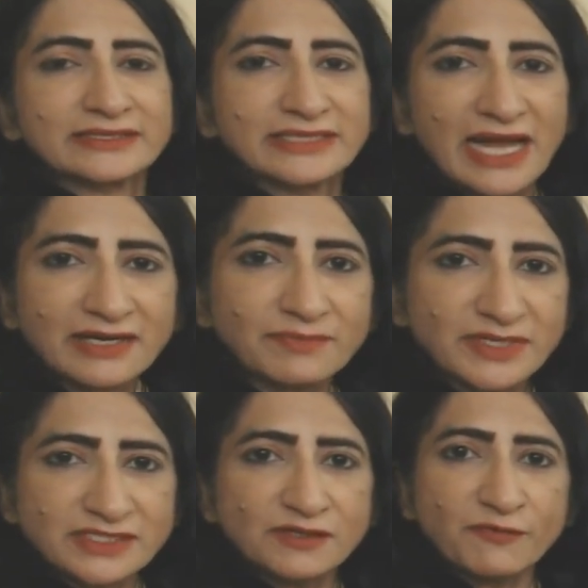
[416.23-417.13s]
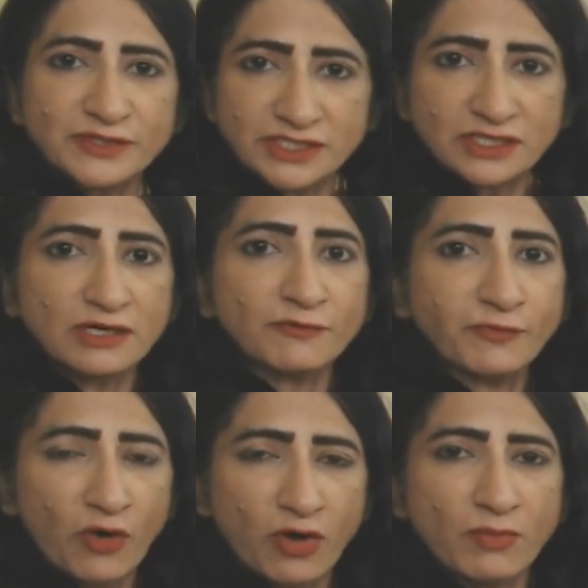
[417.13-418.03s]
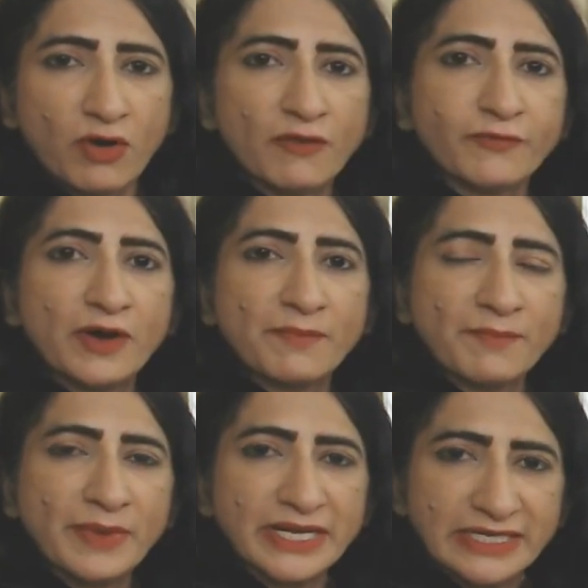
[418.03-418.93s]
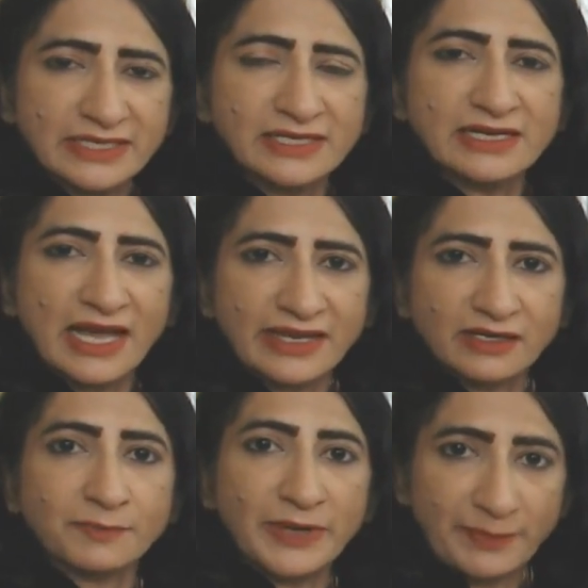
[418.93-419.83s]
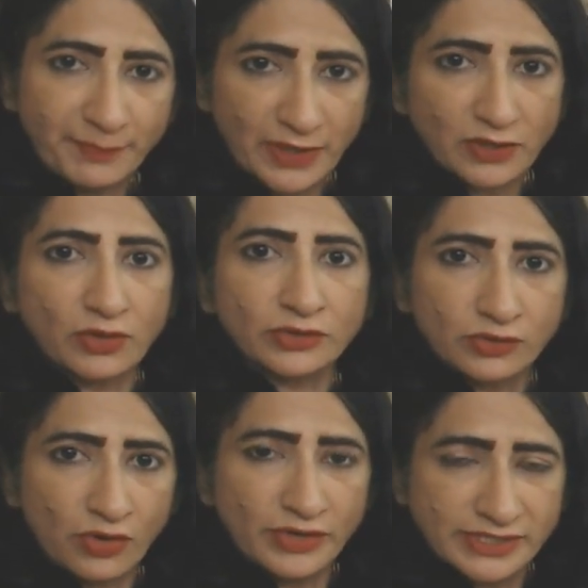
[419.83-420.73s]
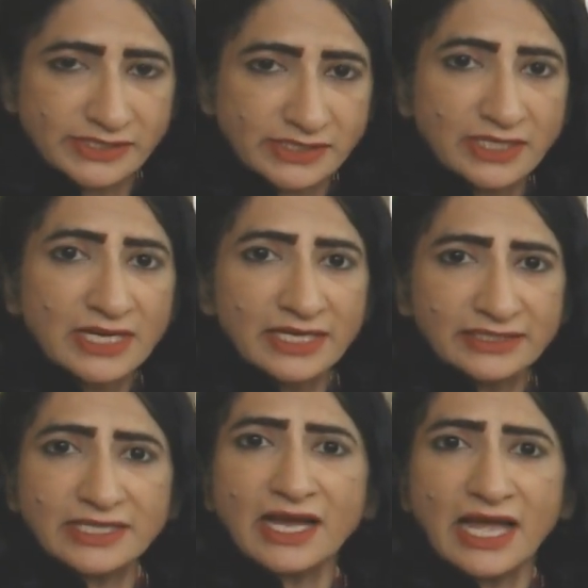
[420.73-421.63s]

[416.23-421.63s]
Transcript: That means the physical form of money like paper note coins in the